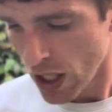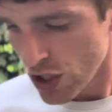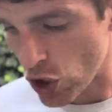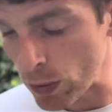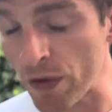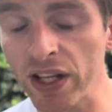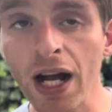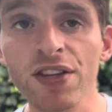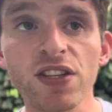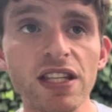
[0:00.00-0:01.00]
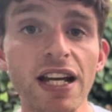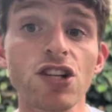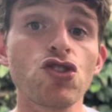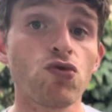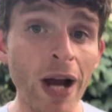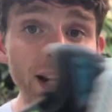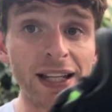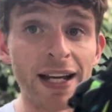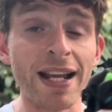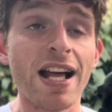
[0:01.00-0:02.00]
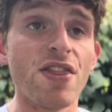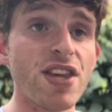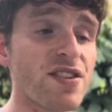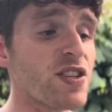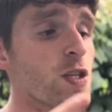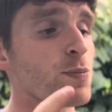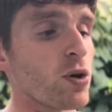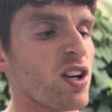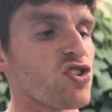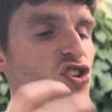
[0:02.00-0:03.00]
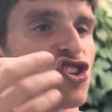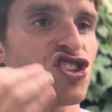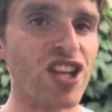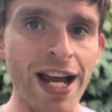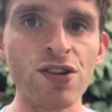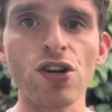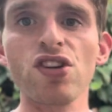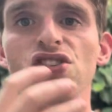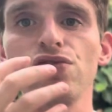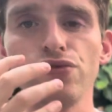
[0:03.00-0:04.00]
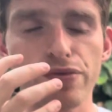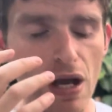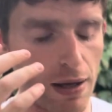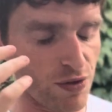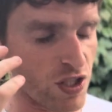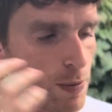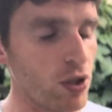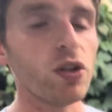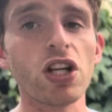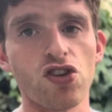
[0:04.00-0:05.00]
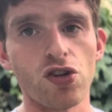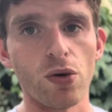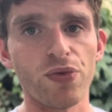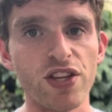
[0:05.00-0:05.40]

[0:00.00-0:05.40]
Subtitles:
So moving on to the Adrenaline, this is Brooks' standard stability shoe.